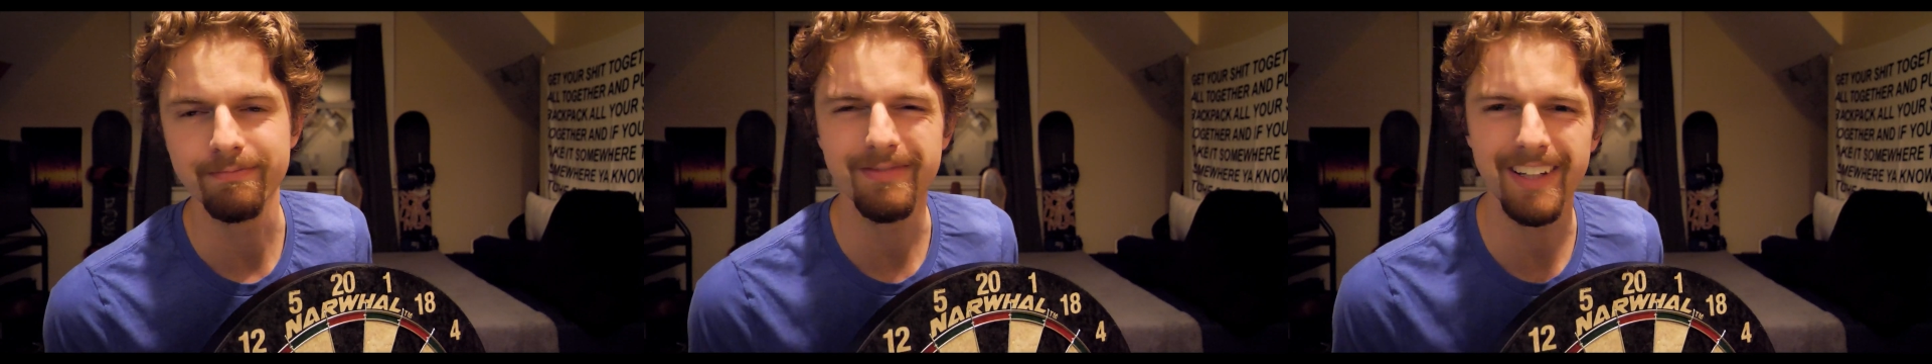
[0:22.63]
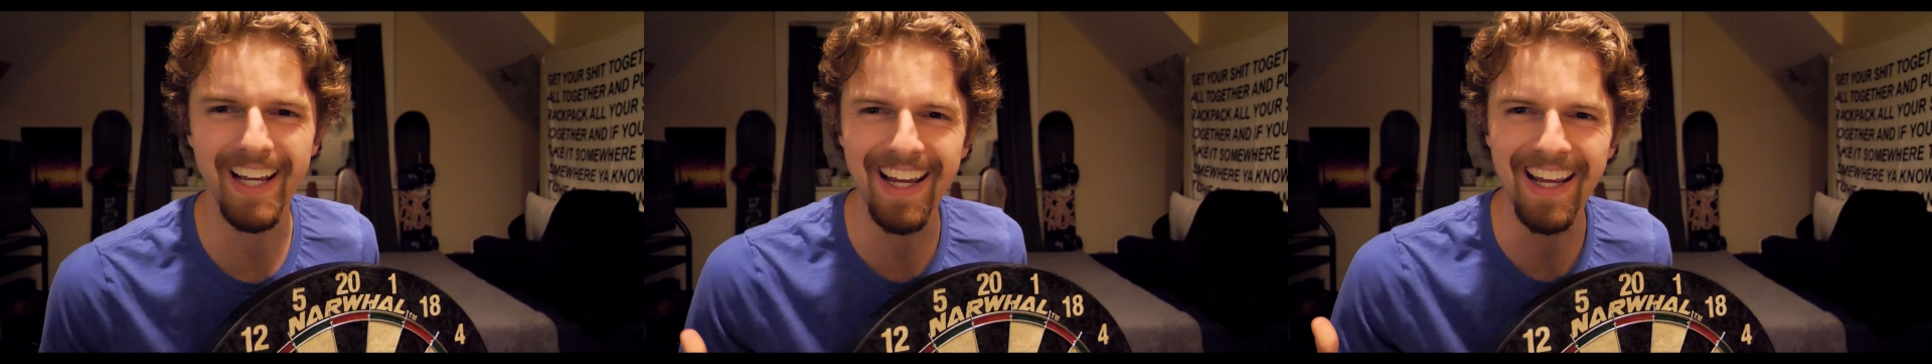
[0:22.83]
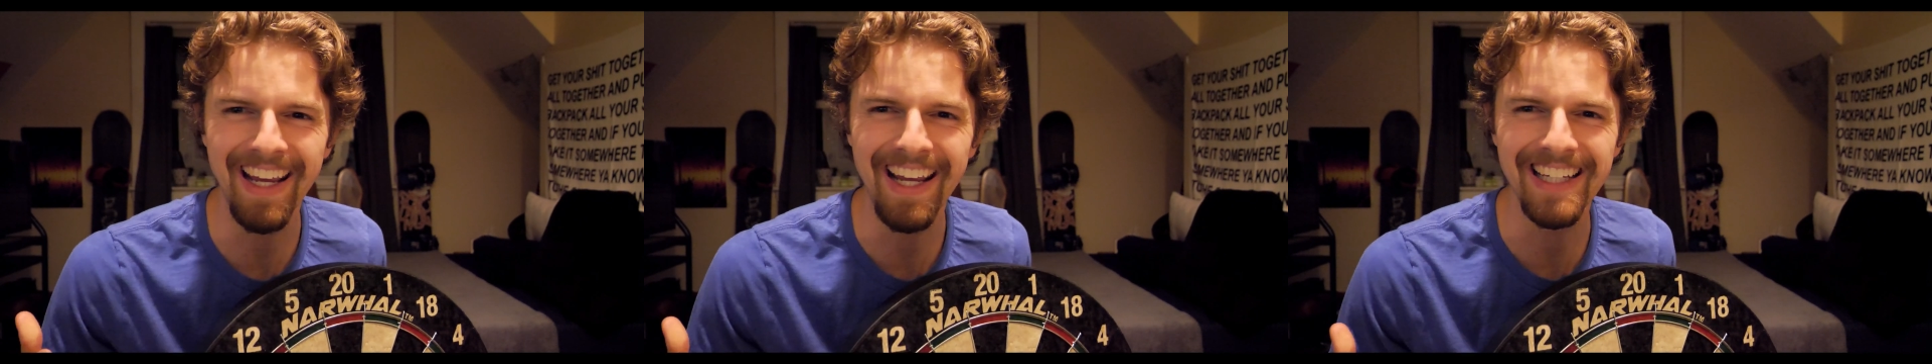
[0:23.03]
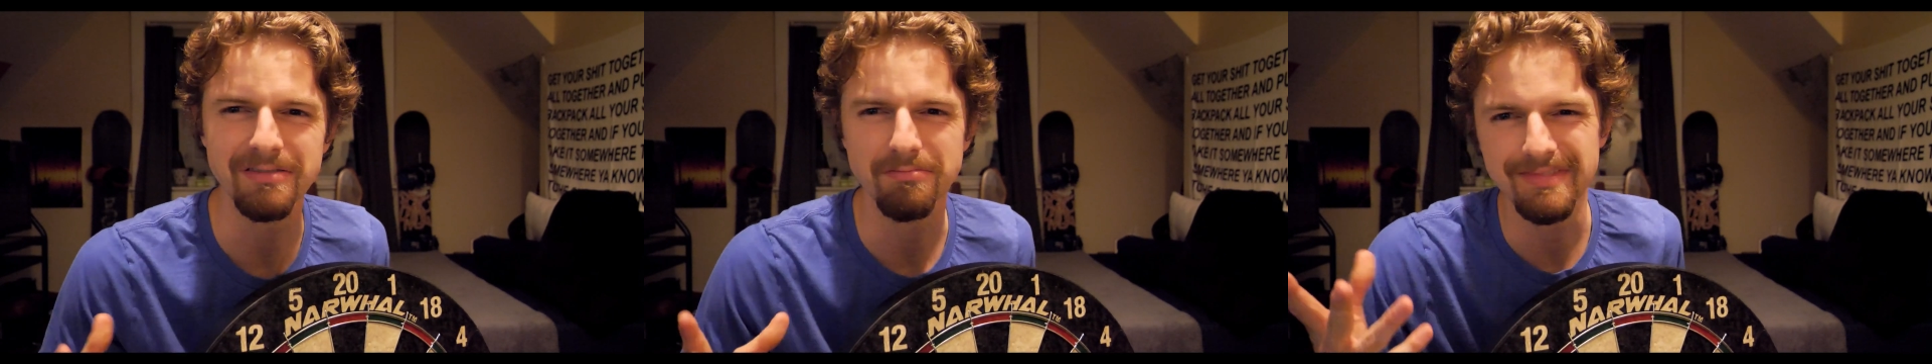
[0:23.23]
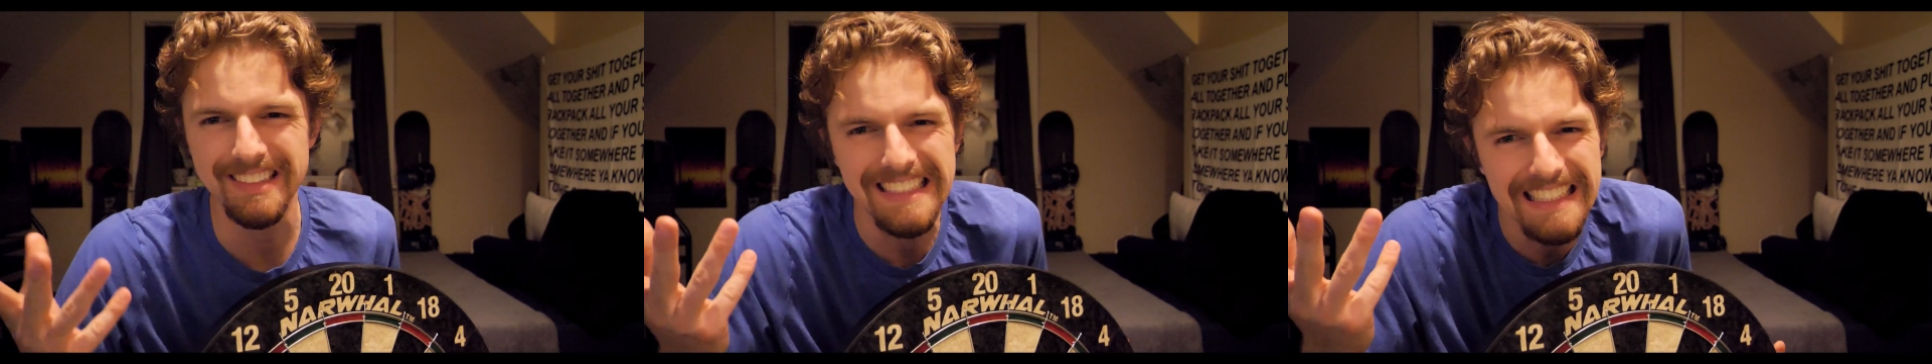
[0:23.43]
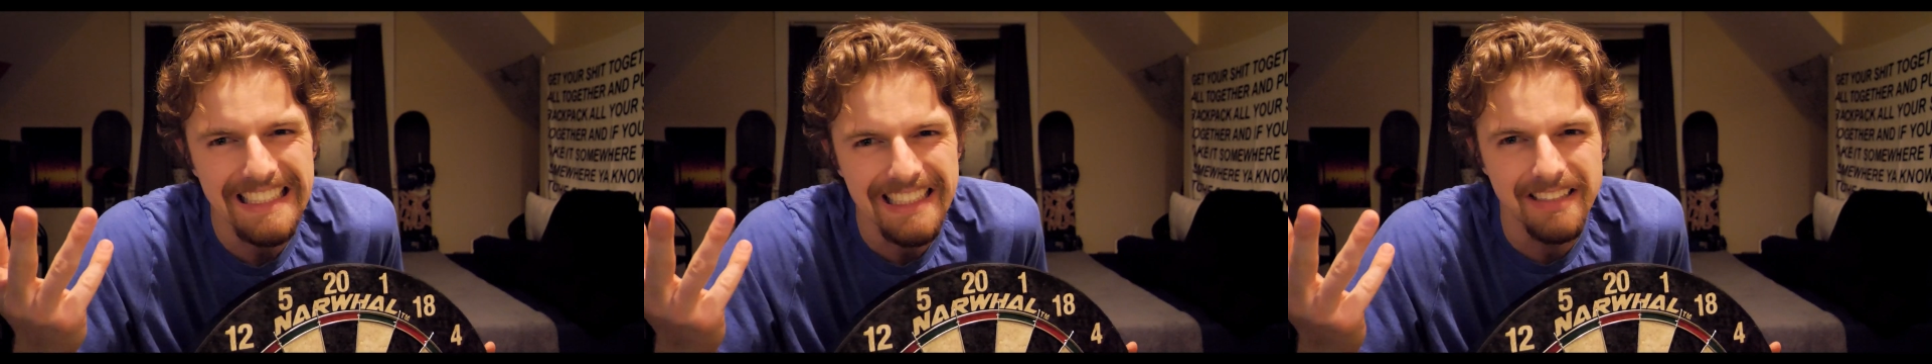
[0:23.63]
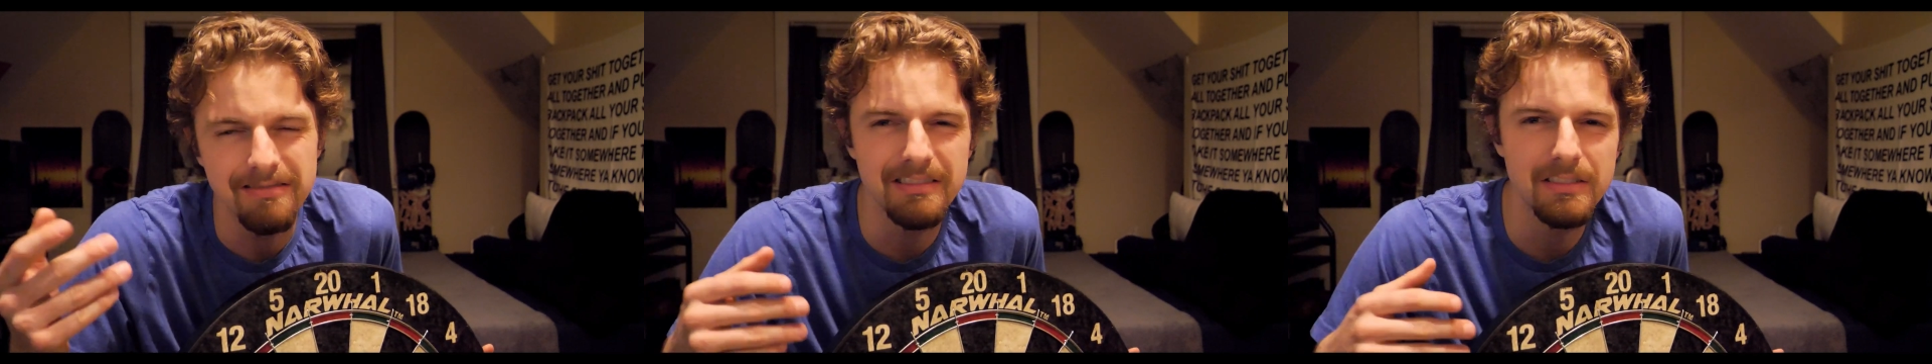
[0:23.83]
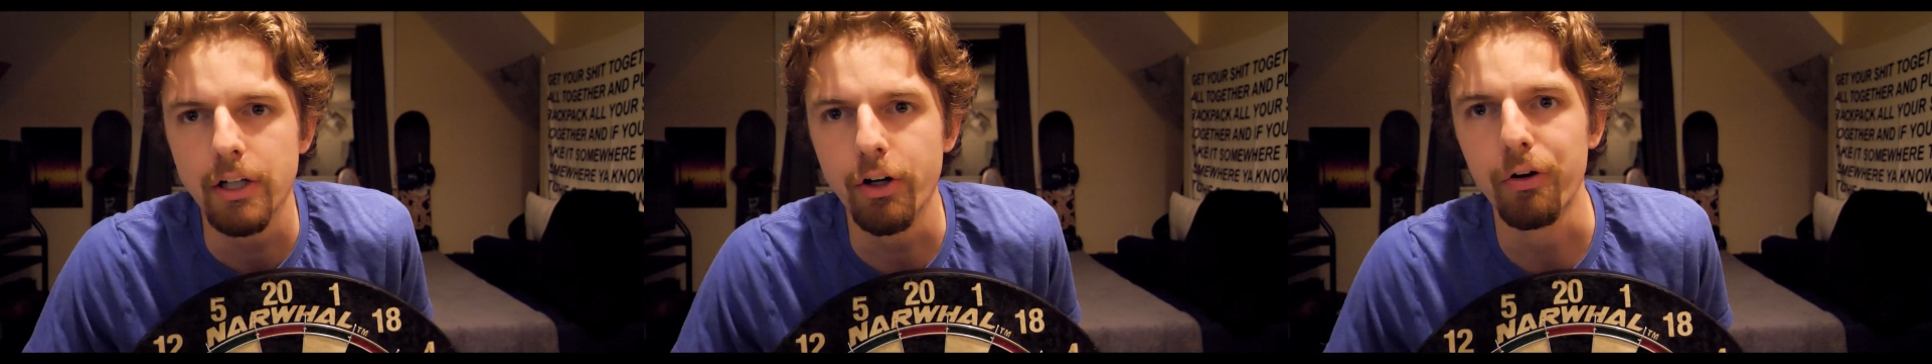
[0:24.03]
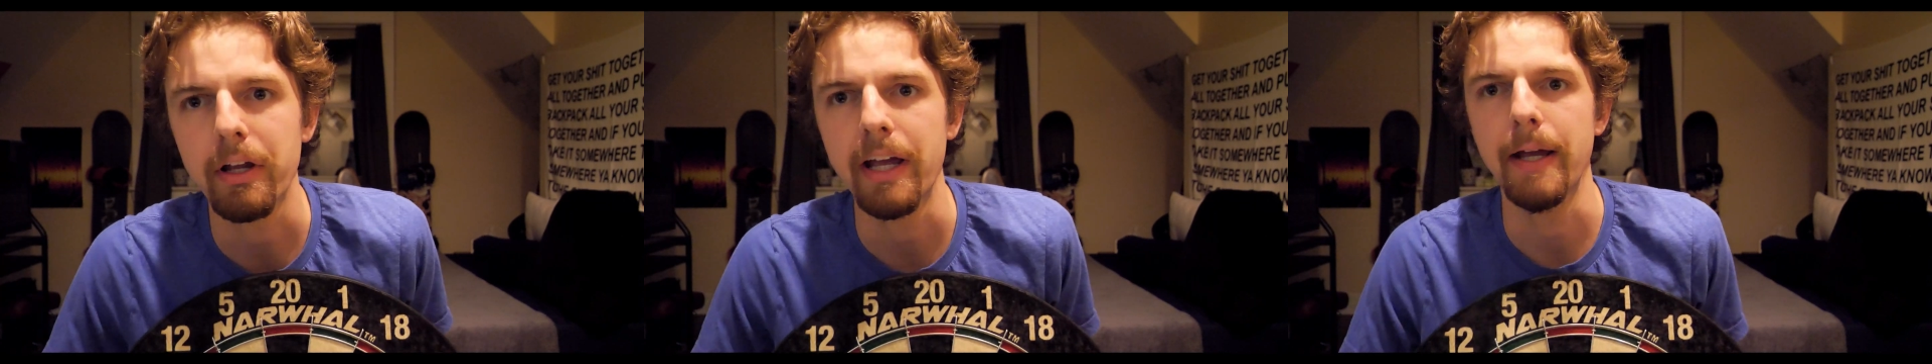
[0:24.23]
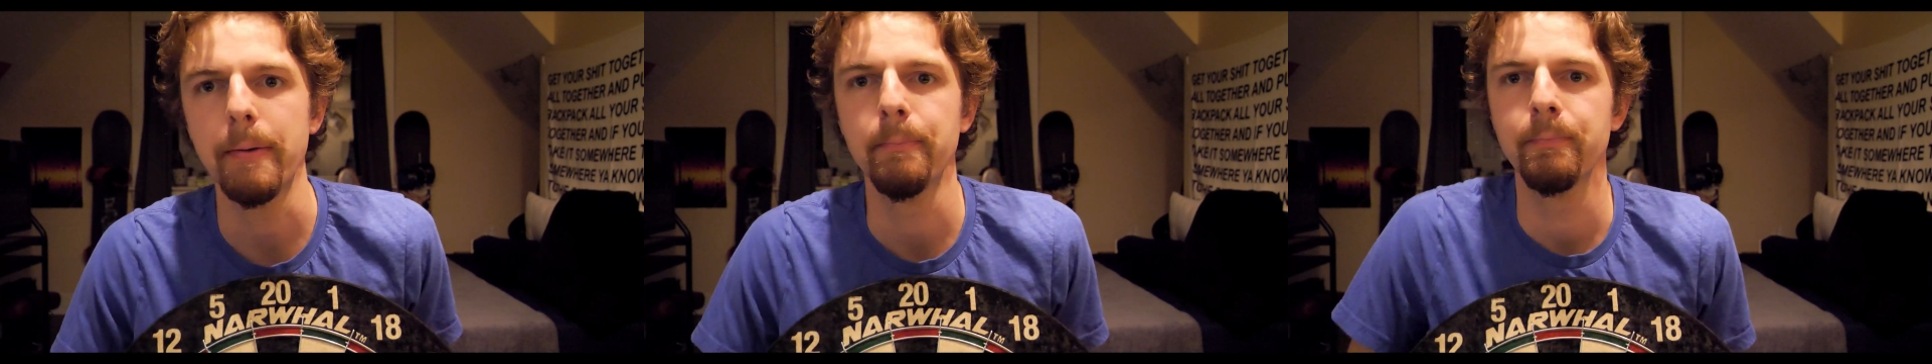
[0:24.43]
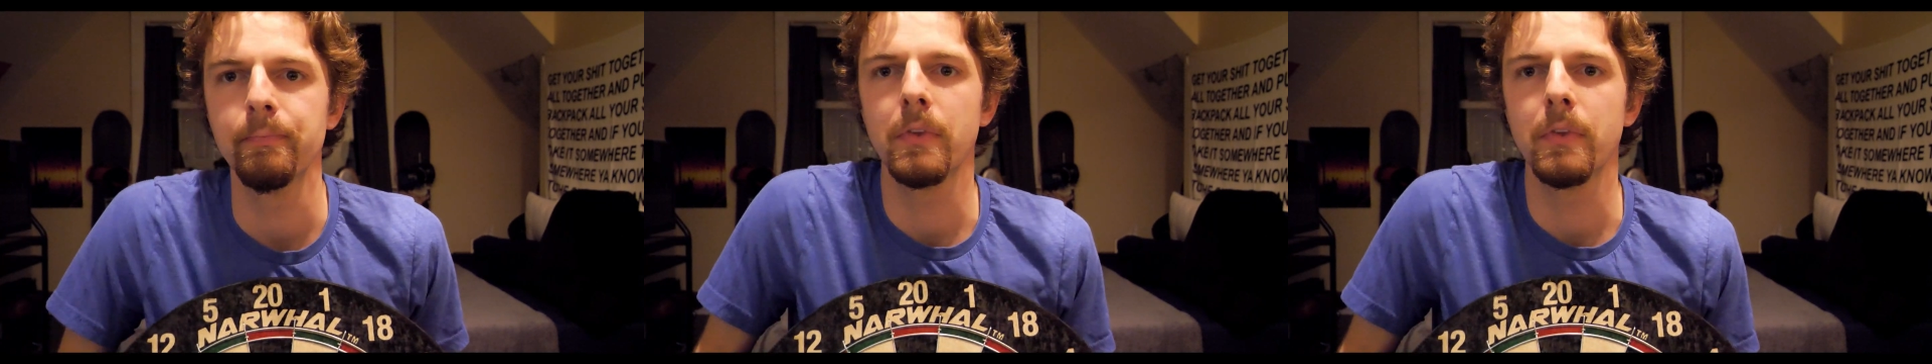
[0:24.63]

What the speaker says: Yeah, they're okay.